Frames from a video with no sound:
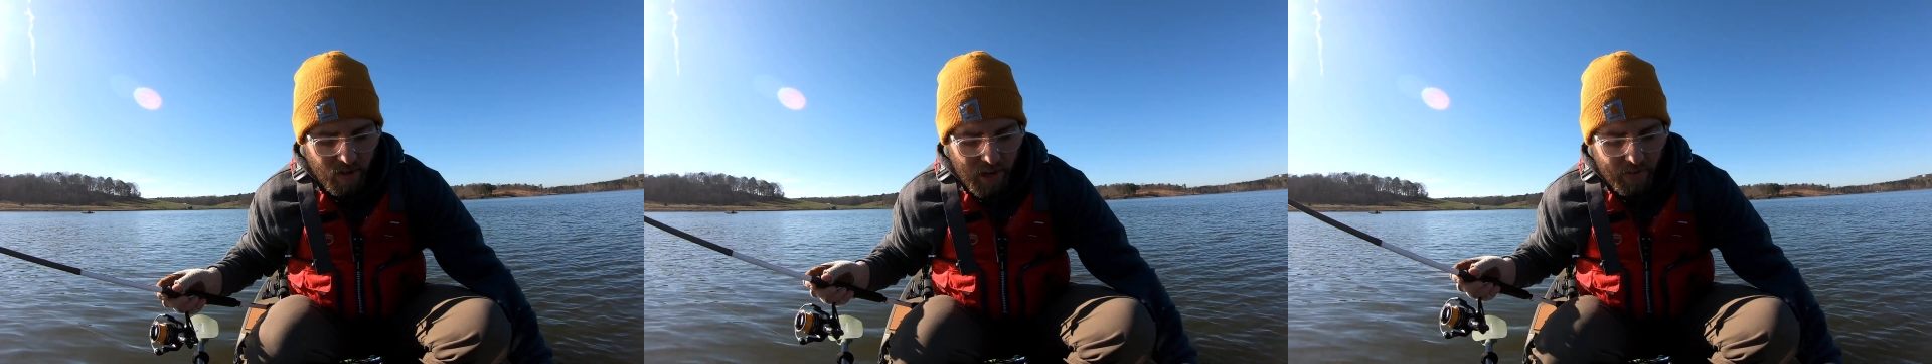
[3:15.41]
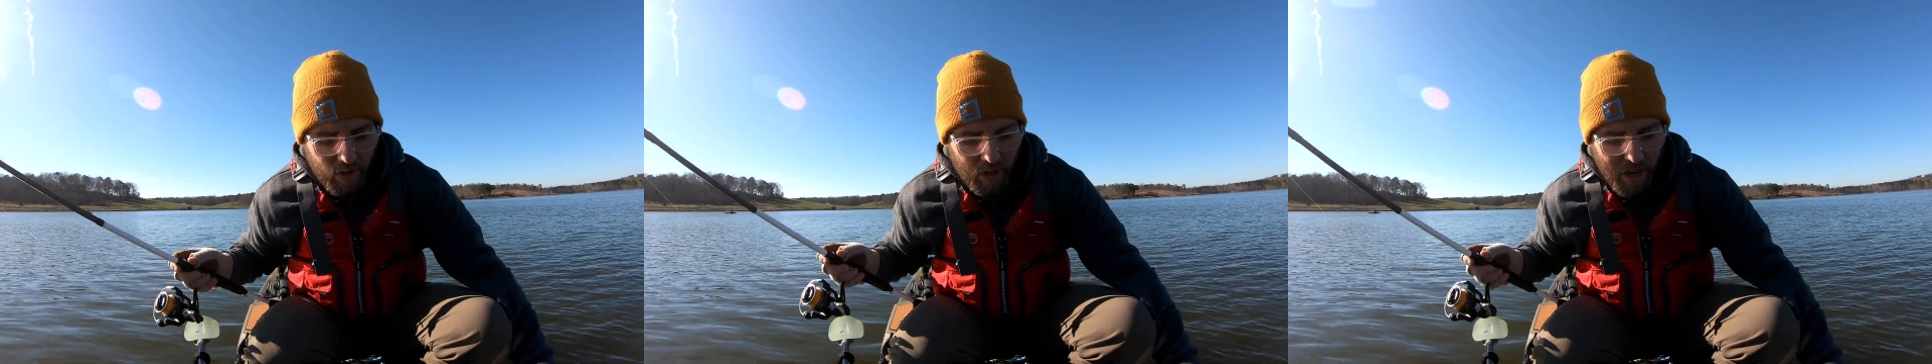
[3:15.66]

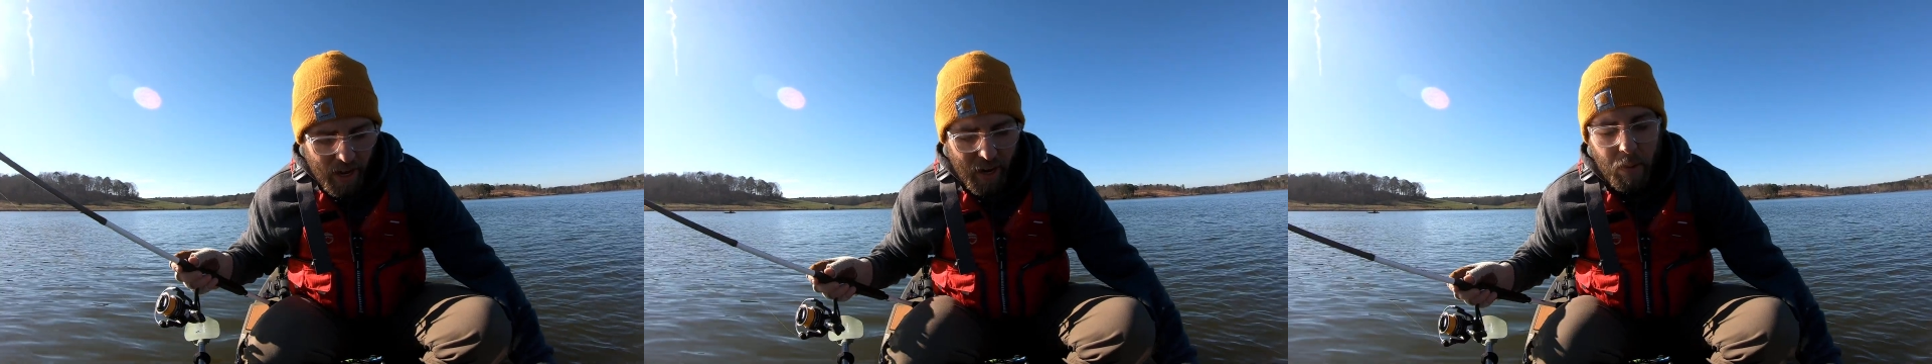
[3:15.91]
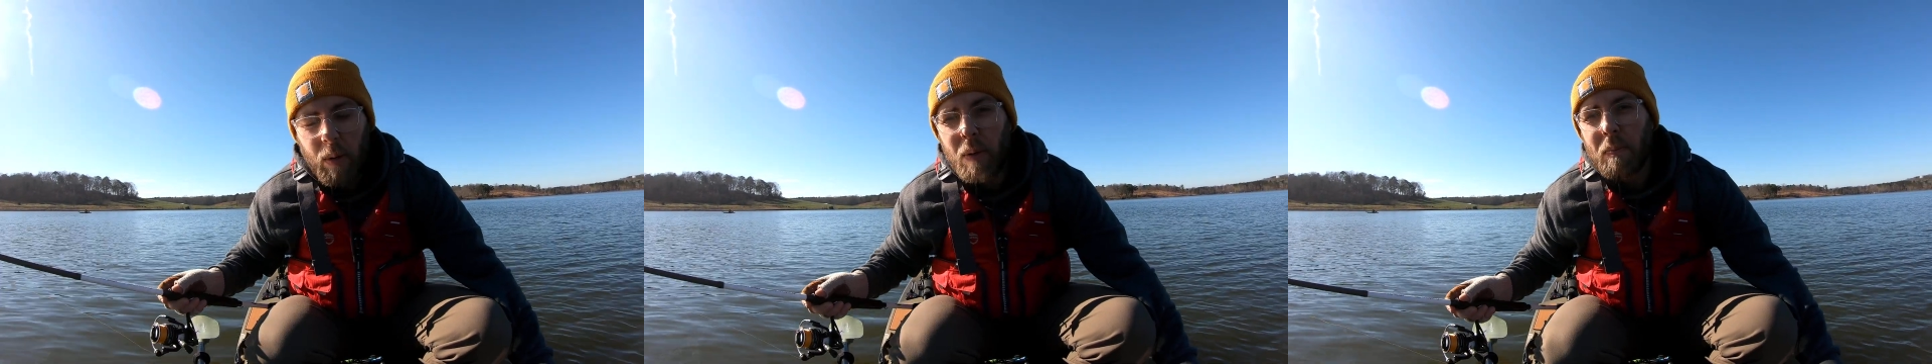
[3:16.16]
Gave a good
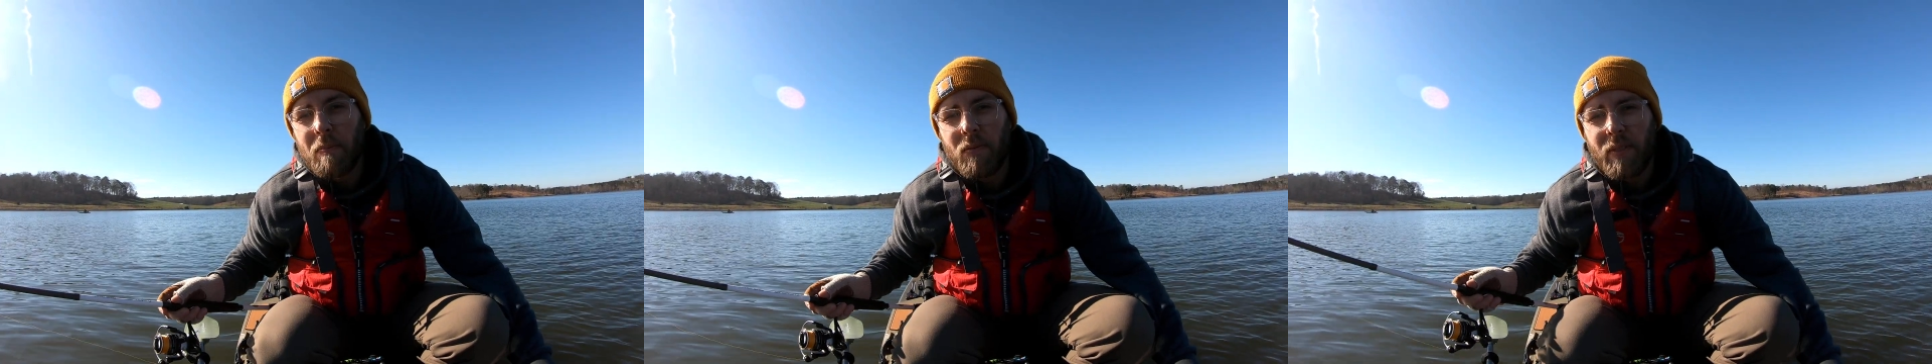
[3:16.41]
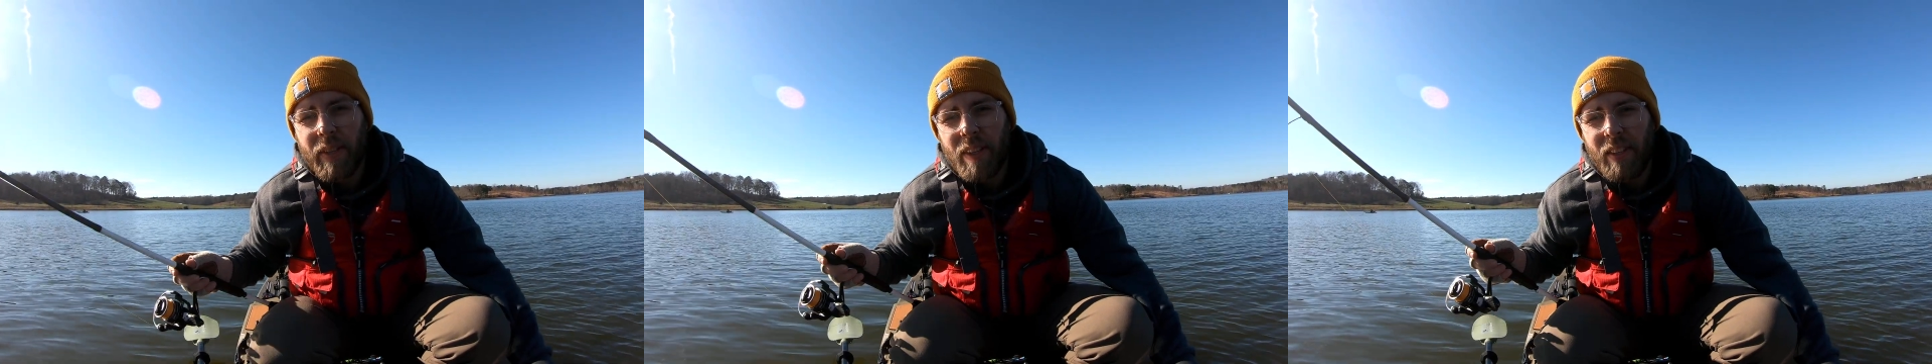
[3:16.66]
hour
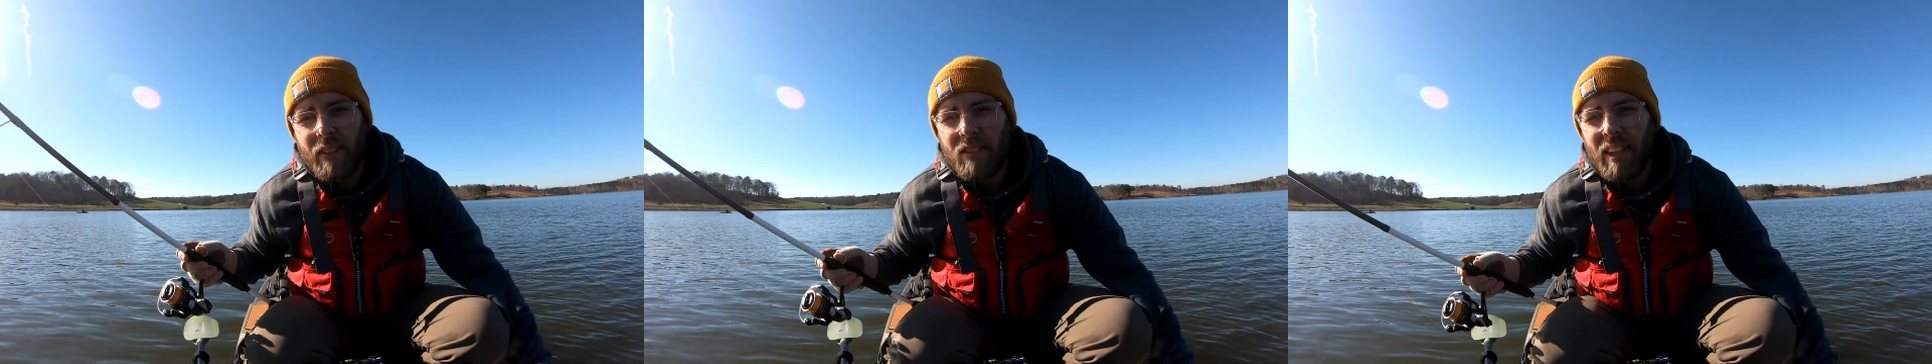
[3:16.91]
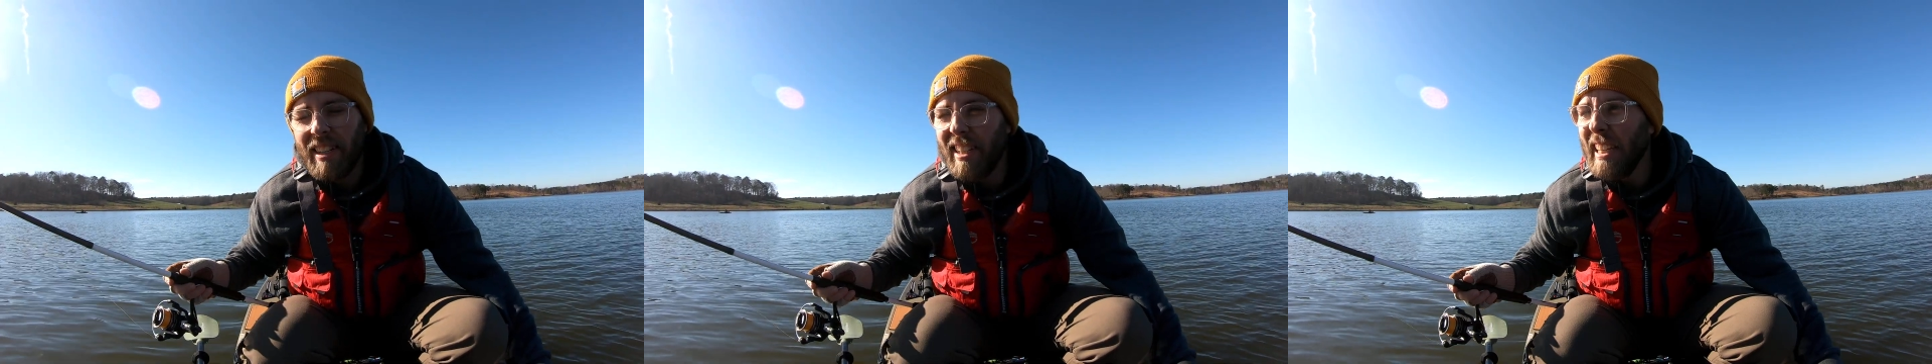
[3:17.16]
to this
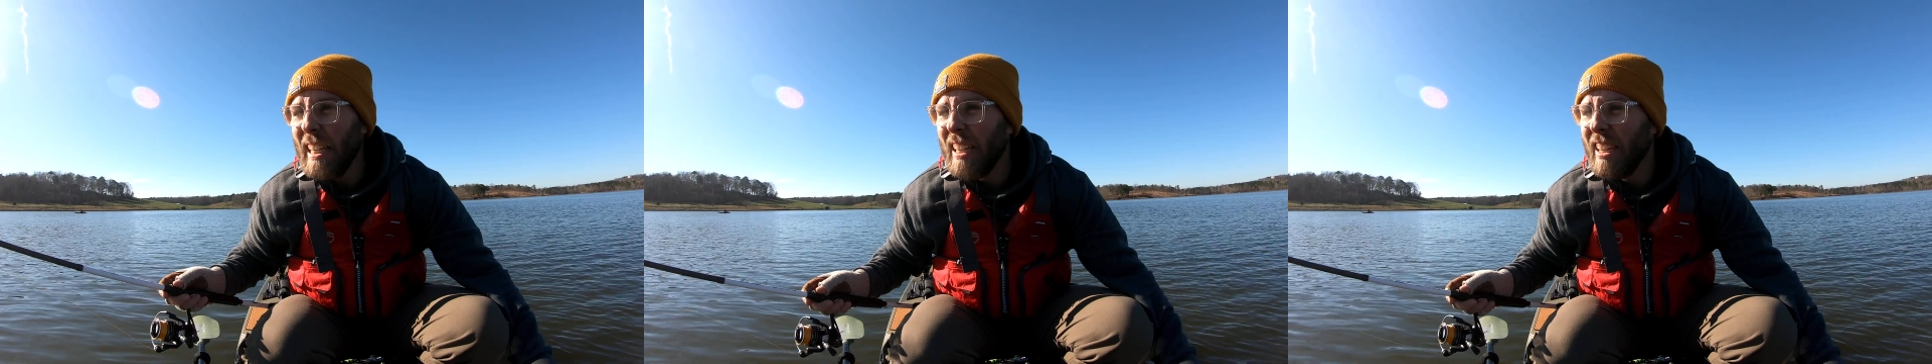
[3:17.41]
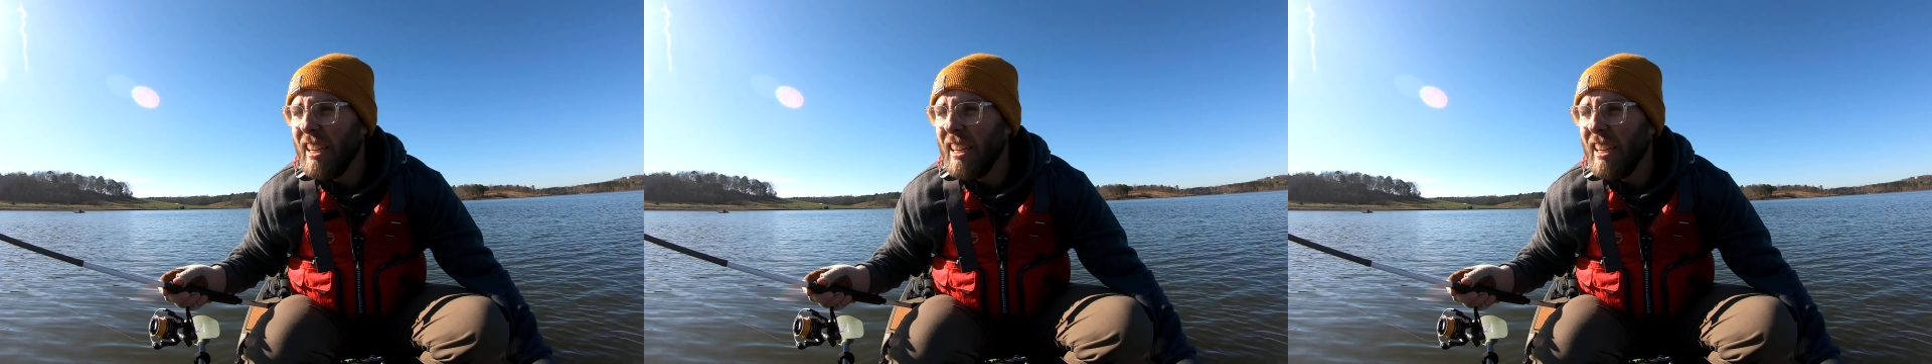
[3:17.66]
technique